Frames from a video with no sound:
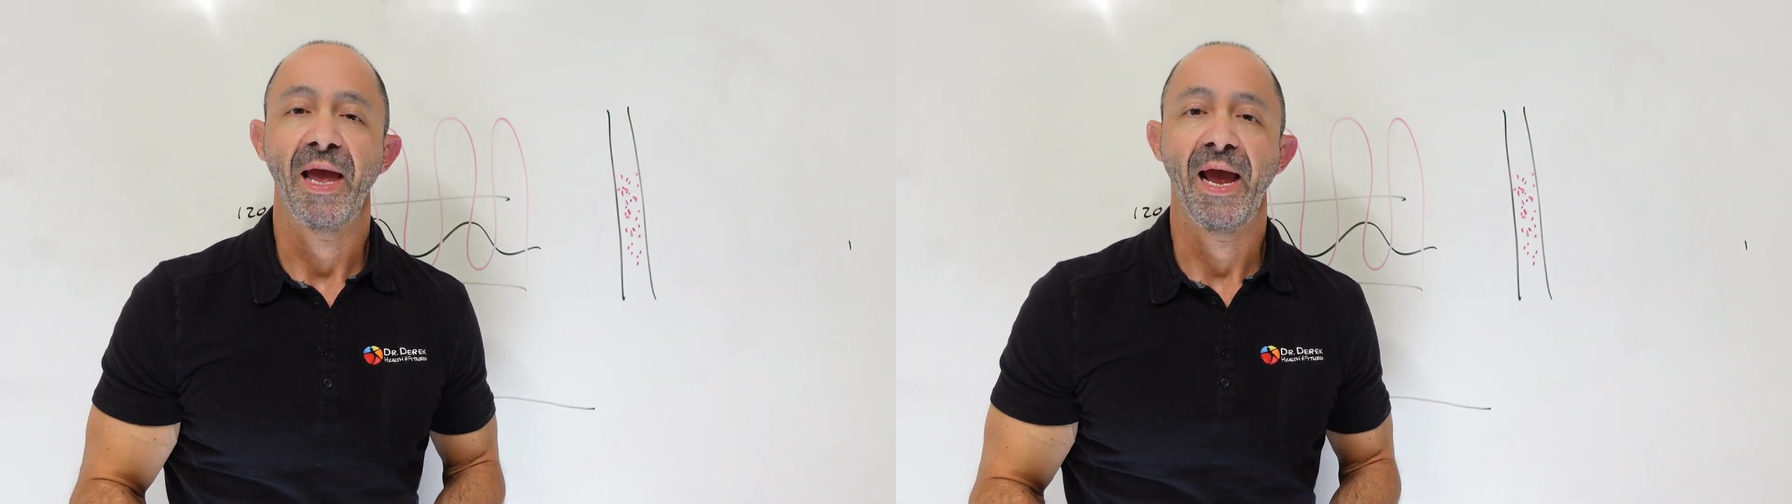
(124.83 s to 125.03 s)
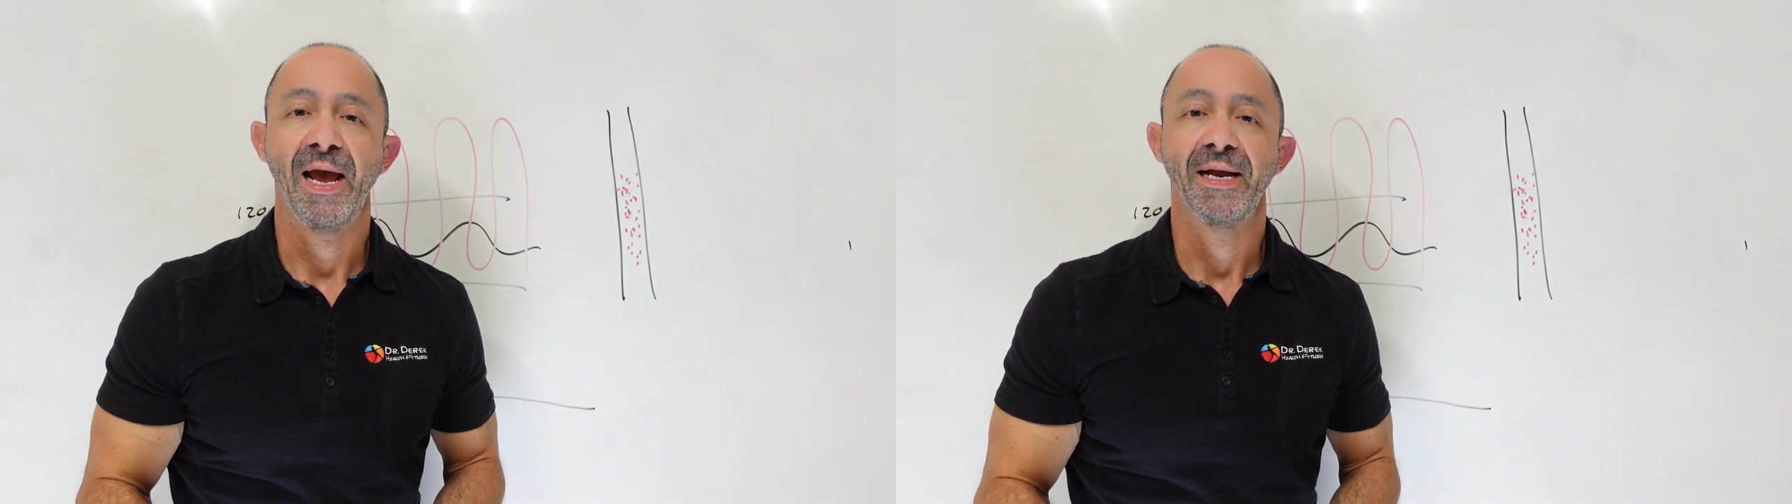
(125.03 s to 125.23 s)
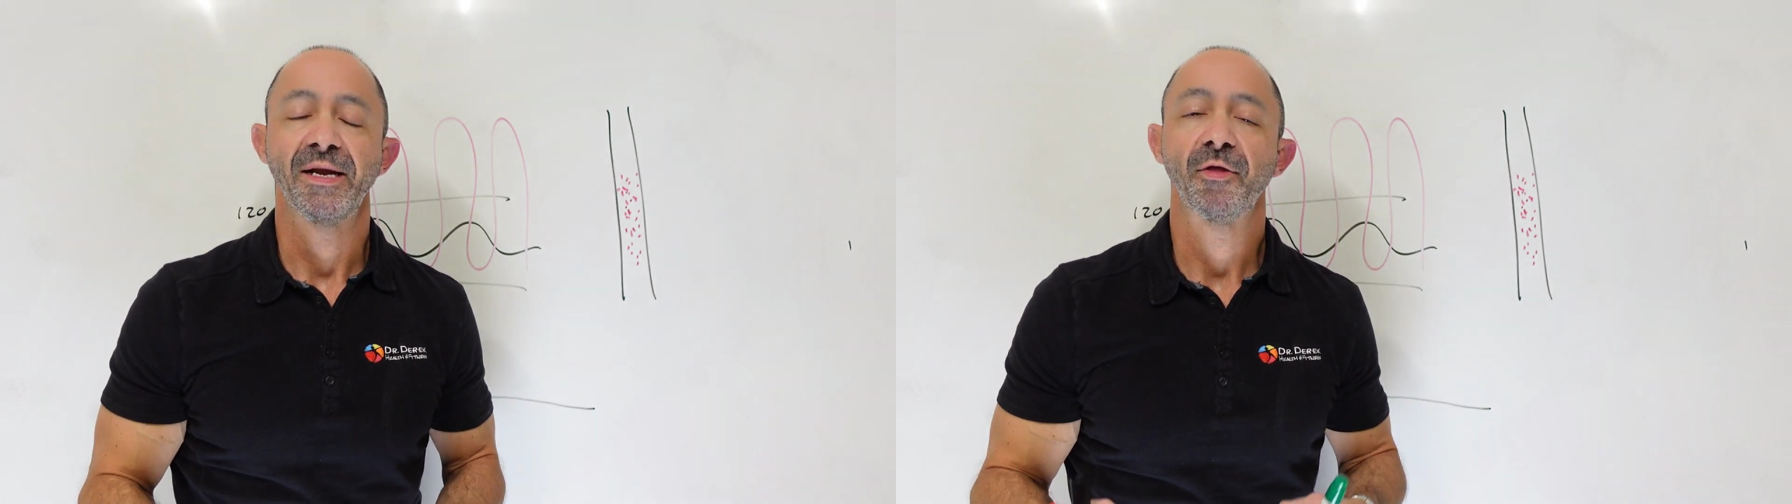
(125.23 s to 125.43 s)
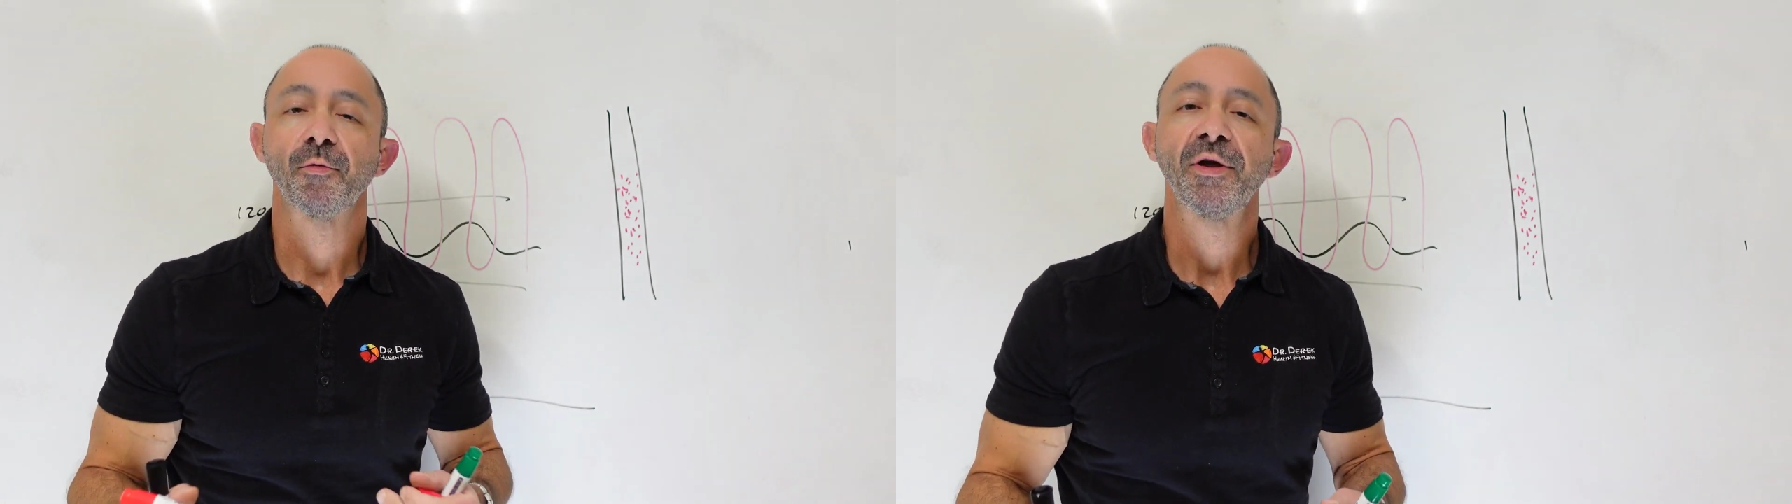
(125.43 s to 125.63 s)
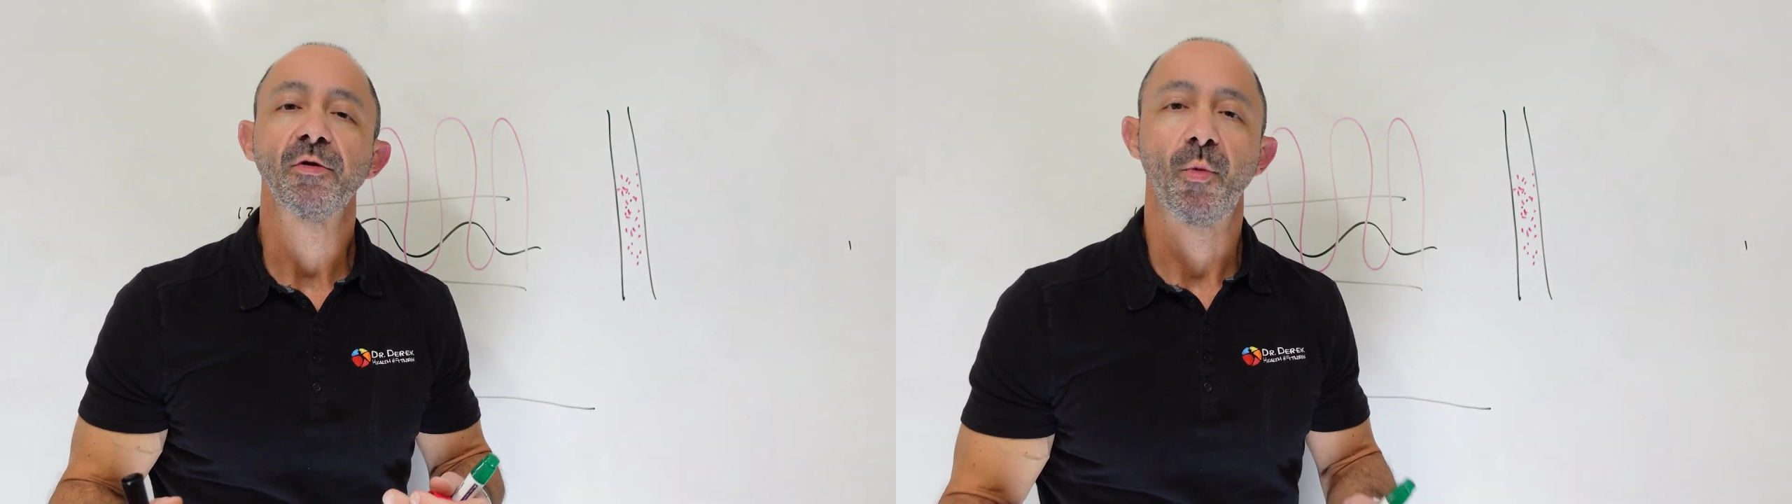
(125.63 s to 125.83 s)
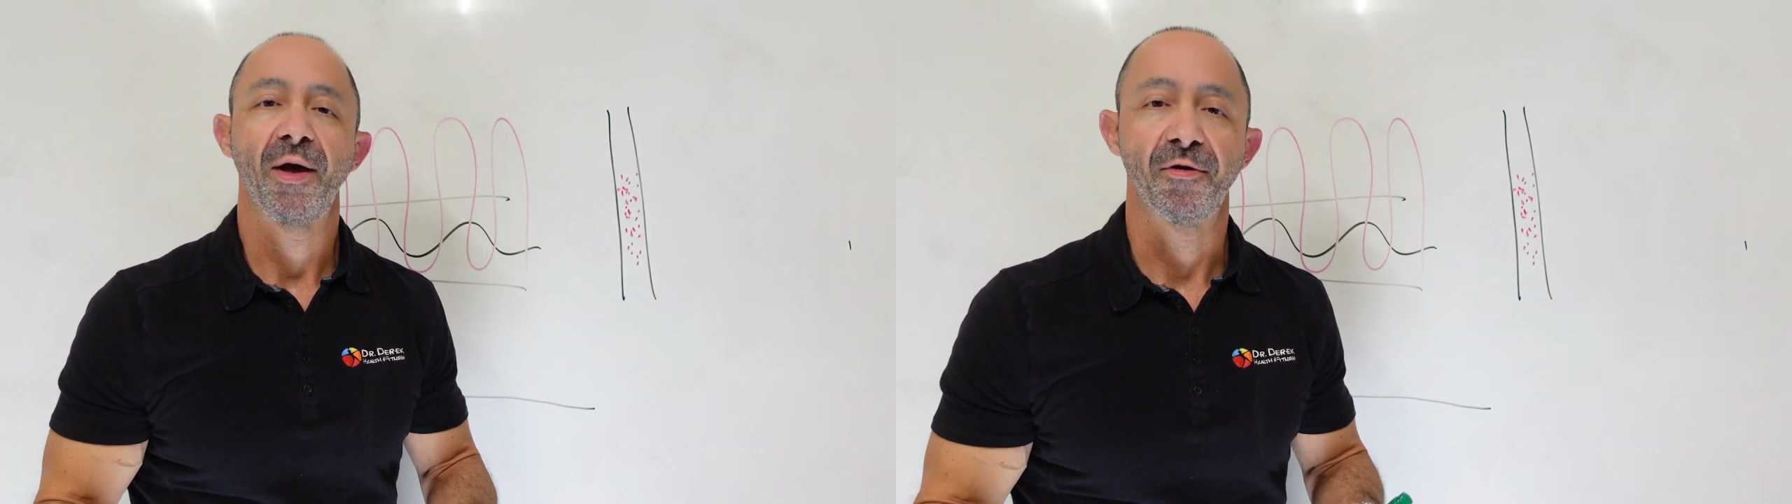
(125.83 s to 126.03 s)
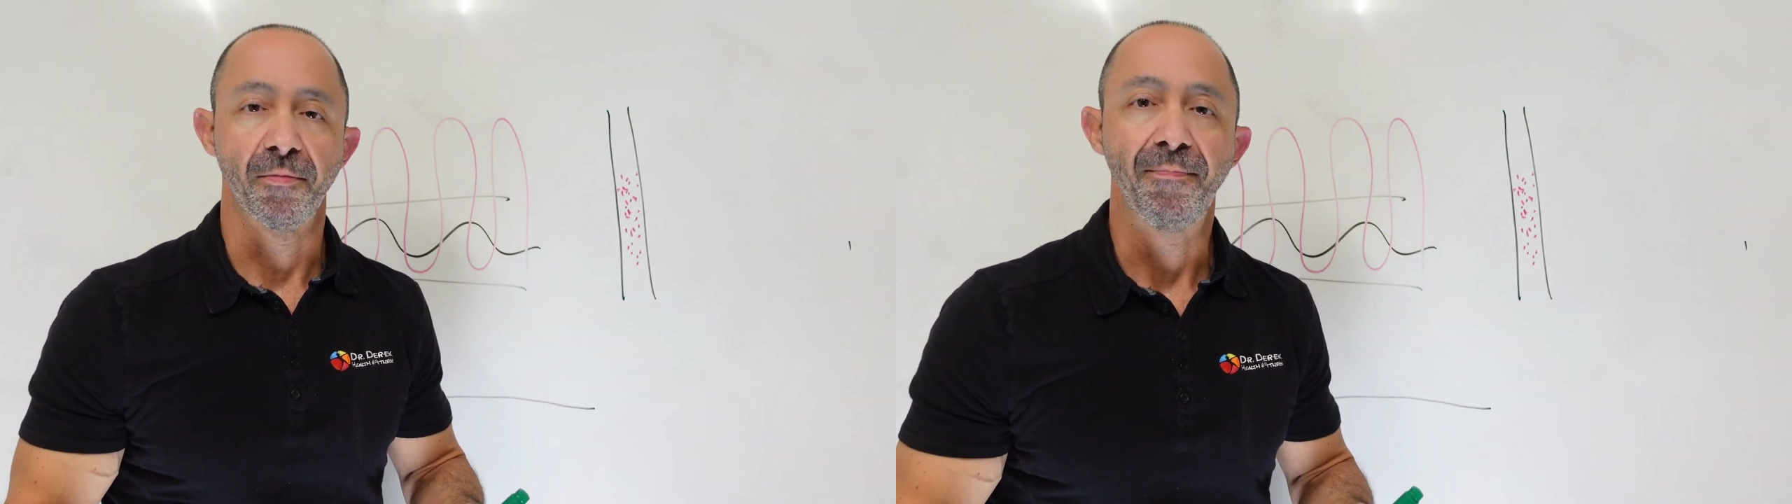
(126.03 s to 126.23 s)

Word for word: And the reason why they're